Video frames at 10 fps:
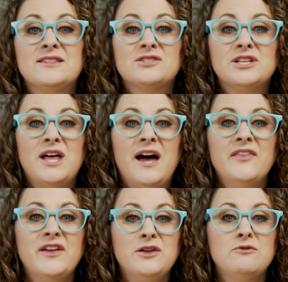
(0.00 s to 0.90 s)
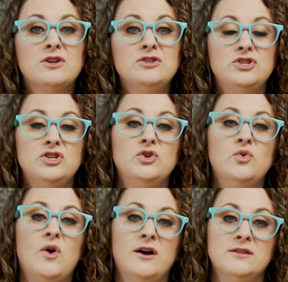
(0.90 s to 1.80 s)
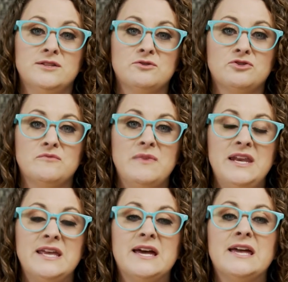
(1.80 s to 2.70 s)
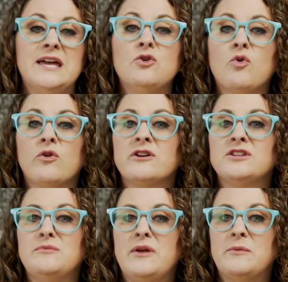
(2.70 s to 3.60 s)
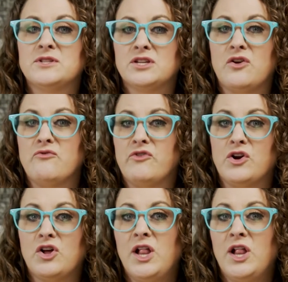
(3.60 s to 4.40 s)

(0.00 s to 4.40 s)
There's a lot that you can do on social media in order to be able to convert